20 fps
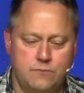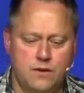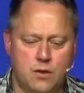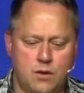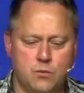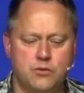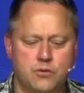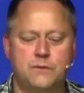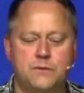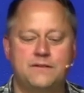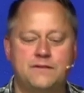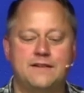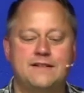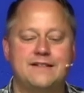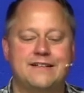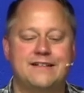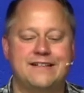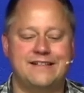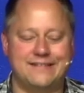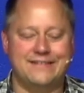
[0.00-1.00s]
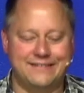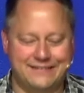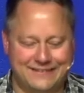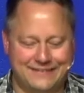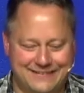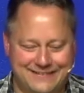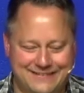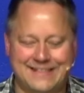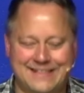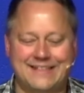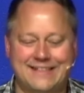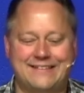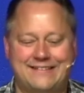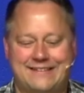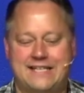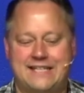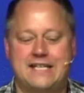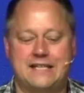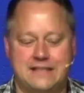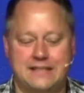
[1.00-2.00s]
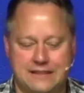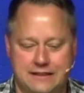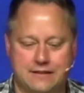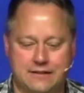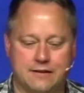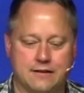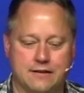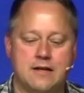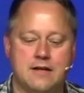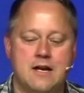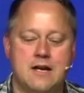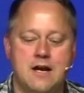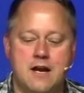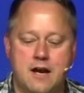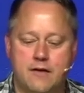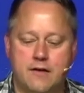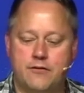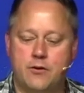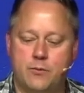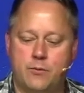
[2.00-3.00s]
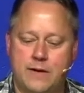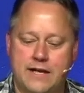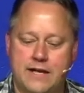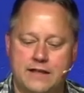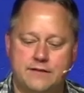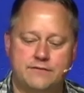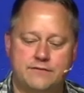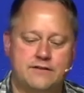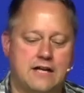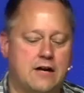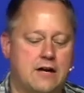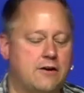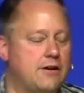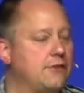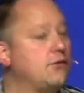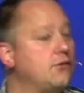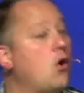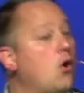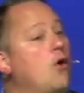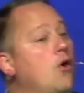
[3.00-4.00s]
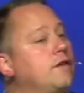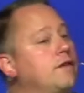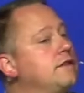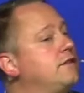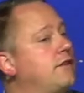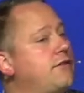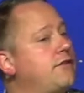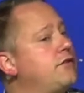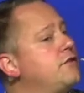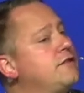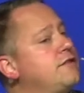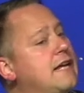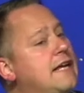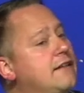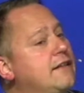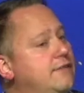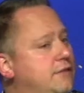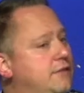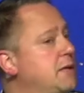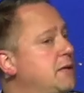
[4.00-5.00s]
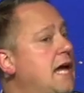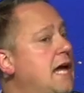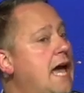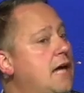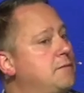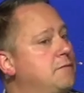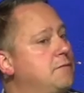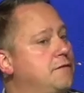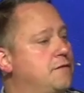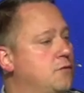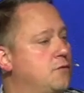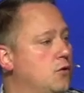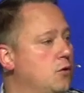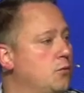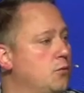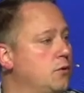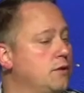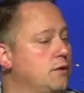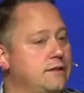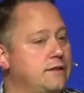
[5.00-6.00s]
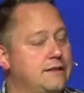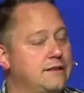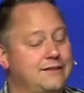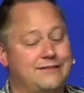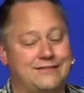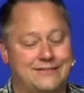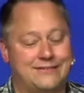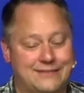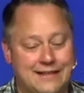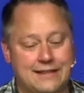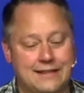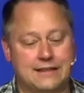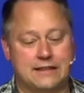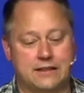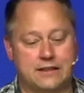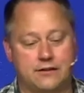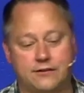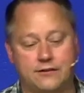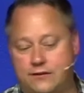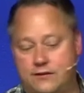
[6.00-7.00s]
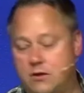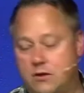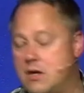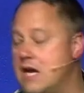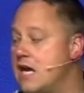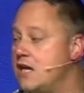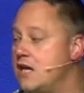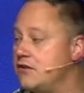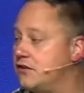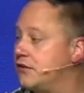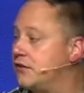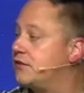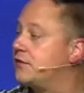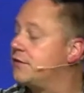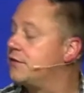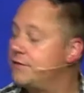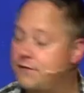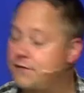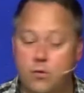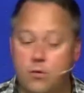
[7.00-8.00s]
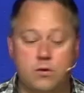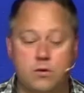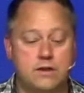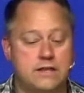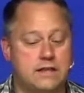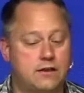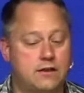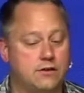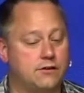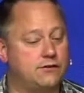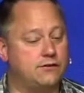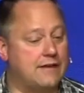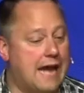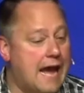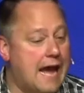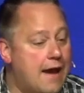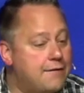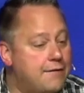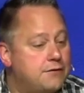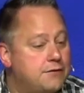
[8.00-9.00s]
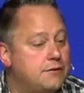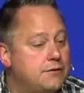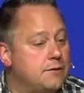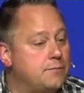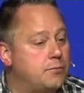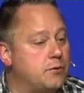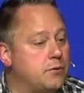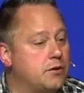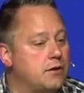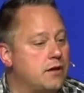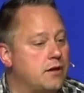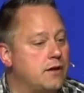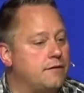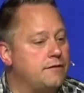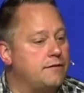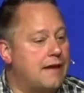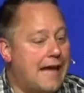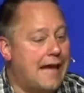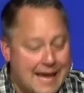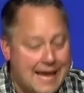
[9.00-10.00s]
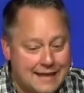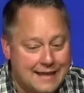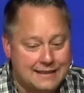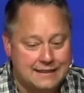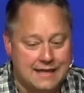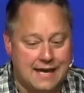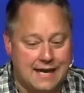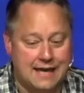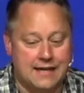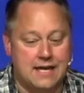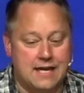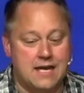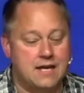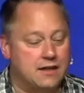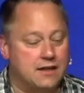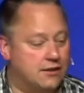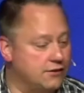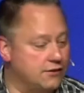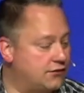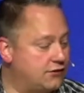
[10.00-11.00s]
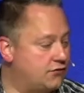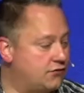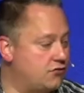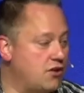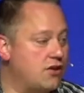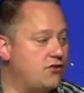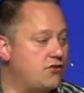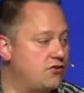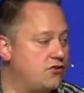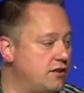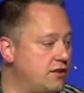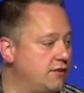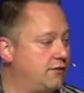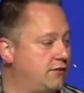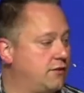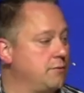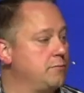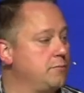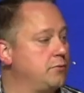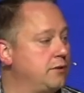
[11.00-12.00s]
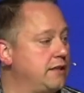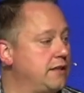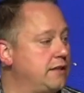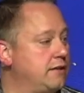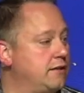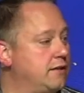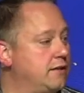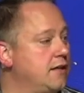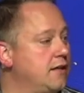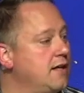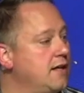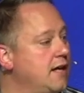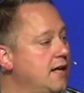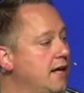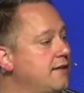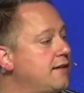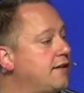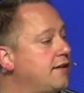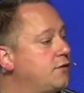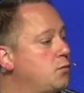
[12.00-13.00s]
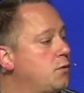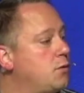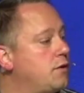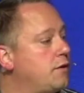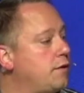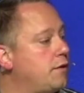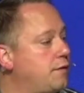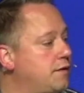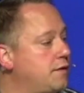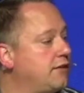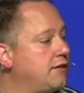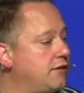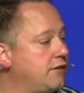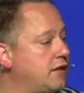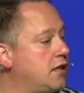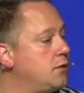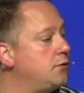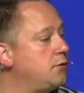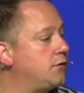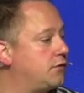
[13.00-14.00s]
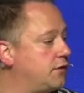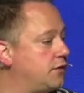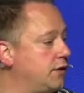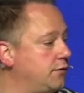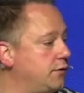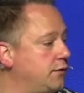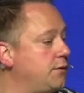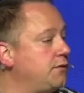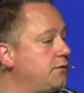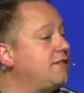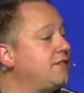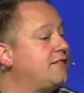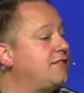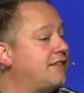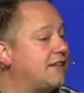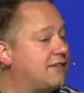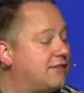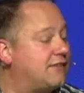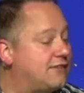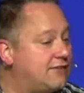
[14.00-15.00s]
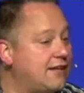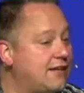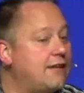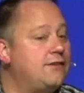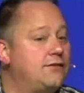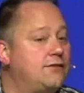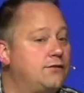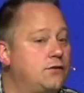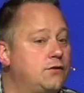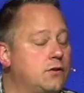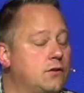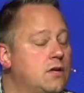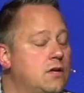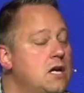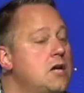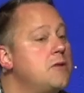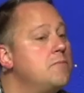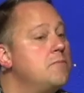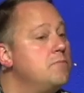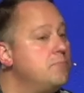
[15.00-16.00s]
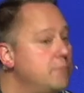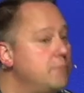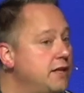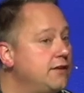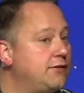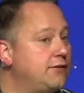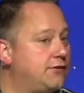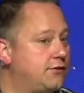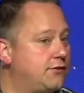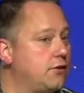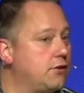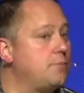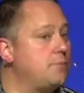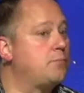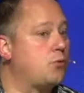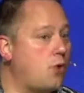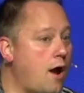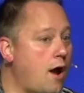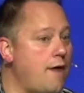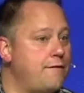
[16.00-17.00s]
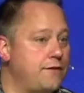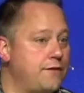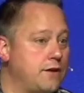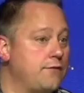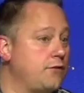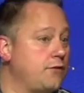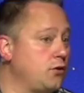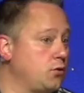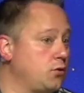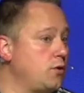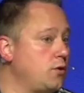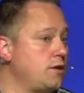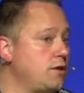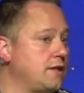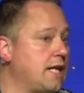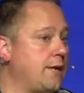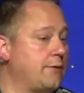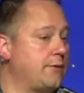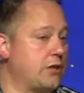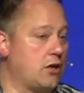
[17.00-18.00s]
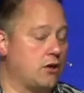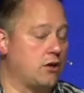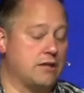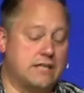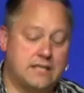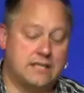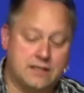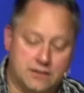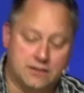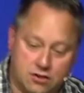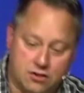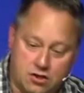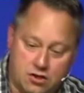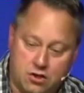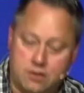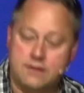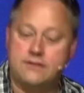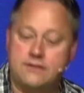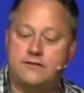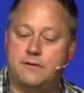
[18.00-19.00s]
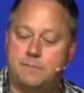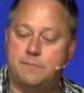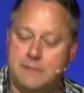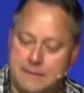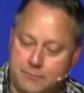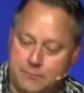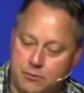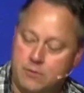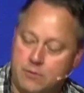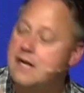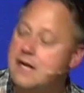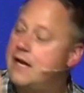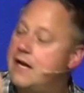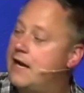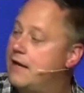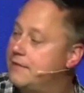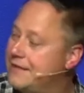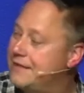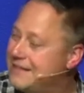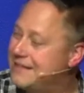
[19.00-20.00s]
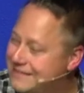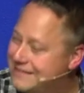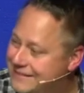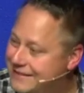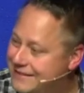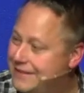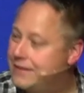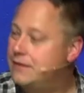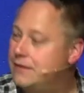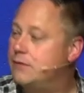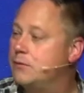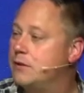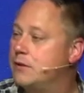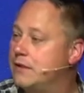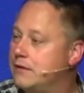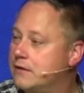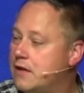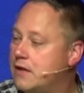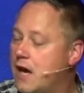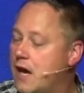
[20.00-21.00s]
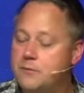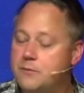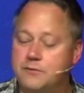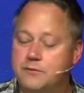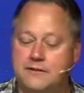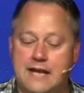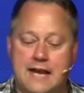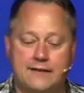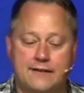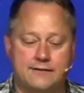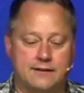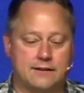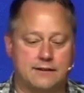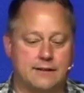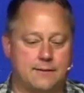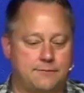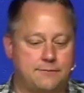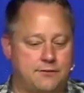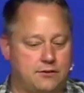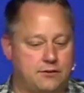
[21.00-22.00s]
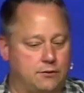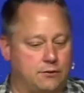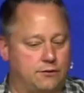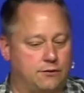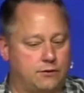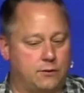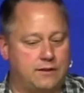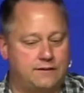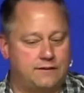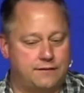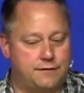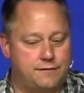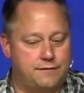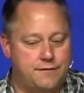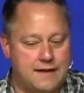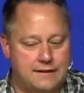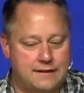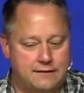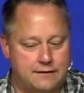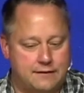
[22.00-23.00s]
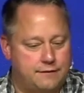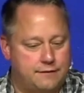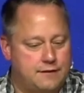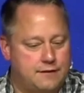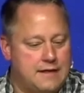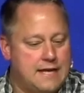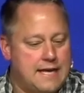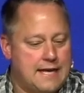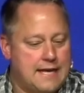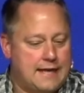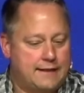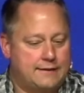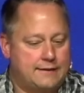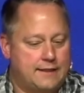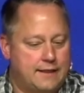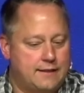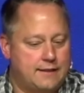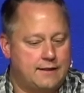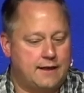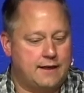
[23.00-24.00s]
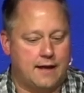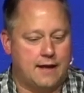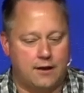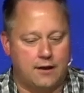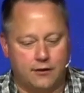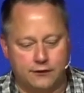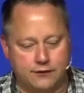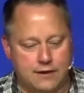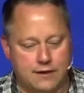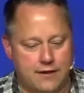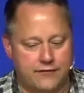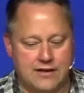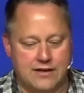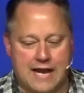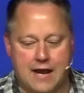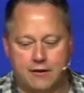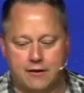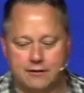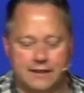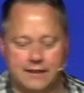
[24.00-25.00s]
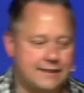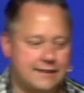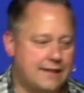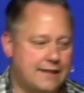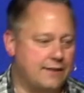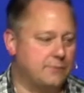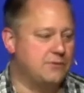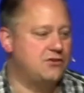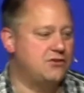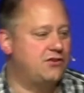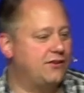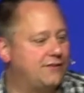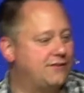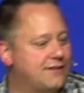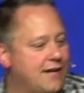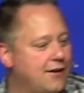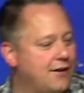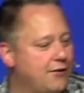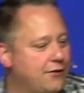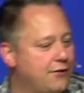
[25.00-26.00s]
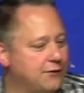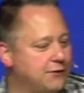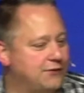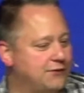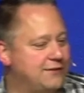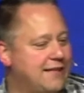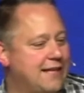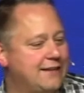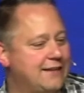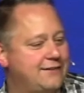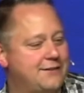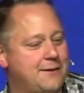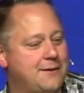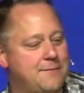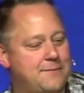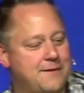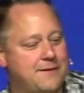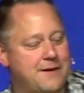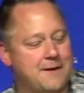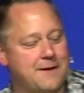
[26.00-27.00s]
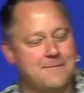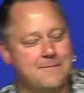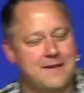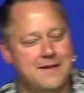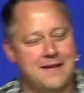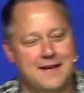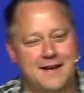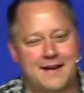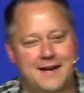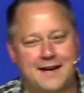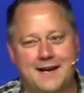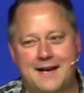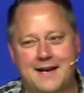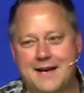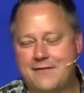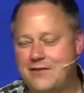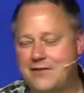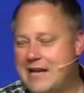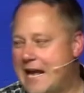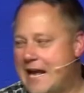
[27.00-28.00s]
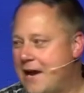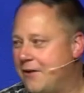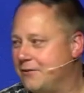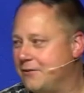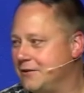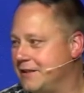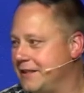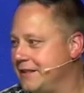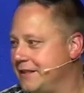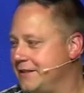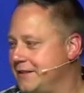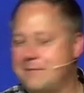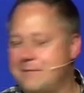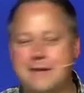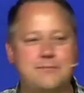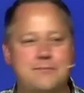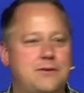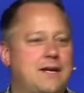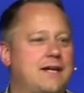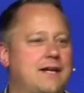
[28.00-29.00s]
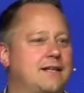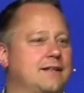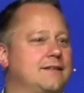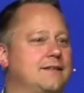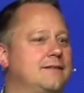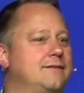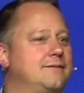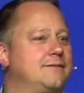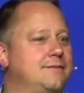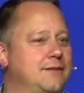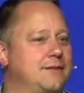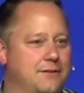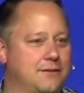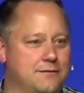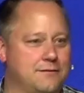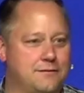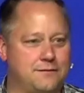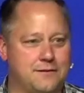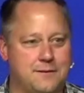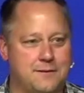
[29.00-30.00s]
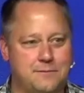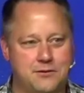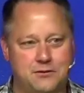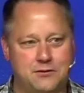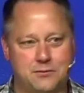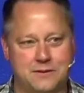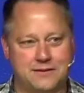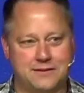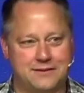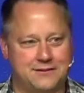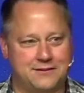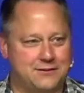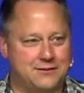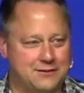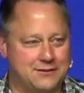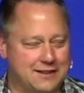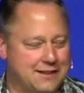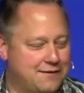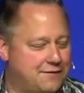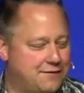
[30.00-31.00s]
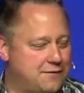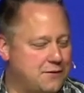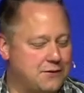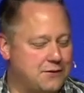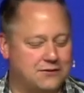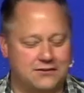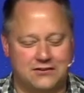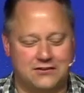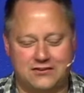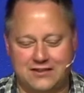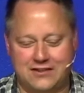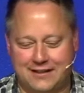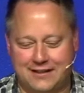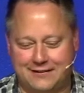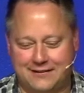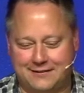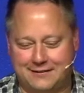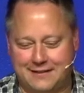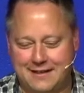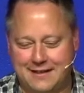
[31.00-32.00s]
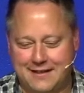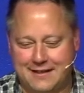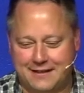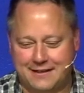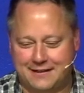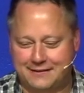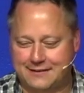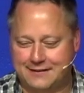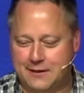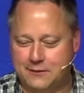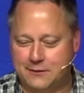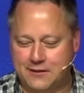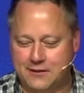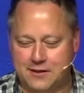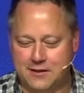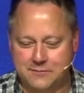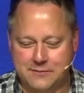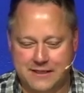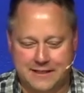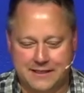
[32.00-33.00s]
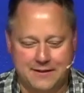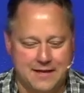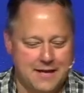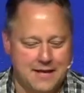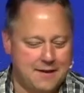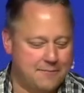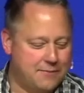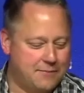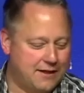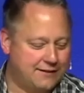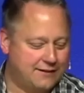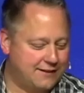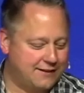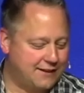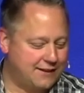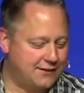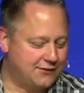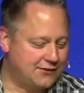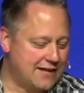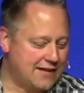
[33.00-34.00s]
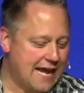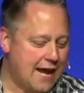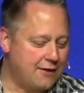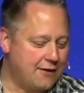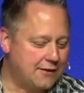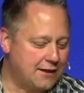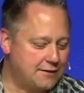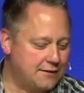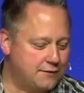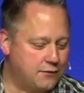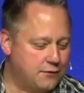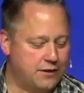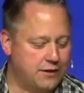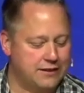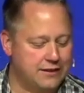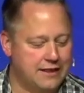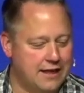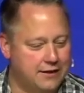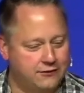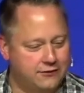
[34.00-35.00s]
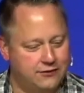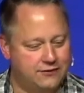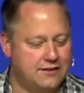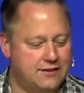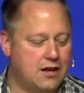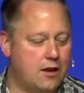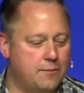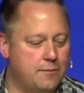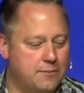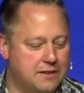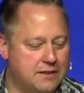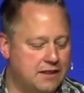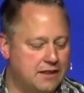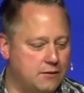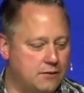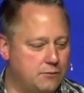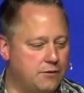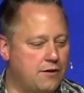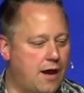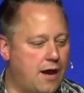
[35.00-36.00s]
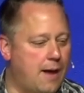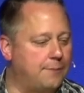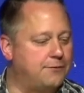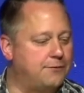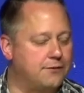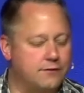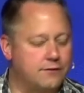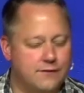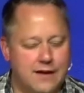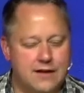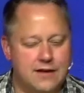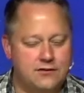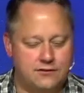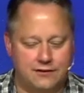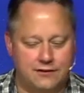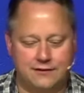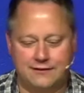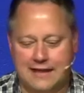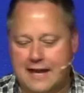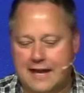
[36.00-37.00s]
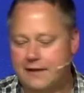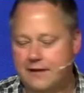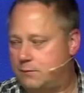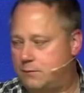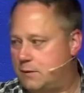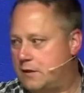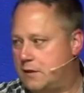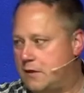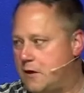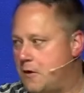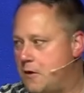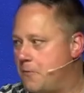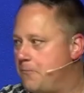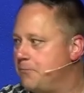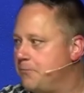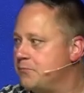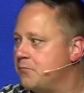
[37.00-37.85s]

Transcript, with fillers: which was in the sixth year of the reign of Darius. All these other dates that we had before were in the second year. So, just four years after the book of Haggai, construction is completed. And that's one of the things that he was, he was a successful minister, prophet of the Lord in that regard. He encouraged the people, and they did what God was asking them to do. So, he's effective. And then uh, I also have an outline now that we just got all those dates up there. Uh, I have an outline, and maybe I can you can flip between the two to give folks a chance because that was on me. But uh, here's an outline for you to just help again with observations as we go.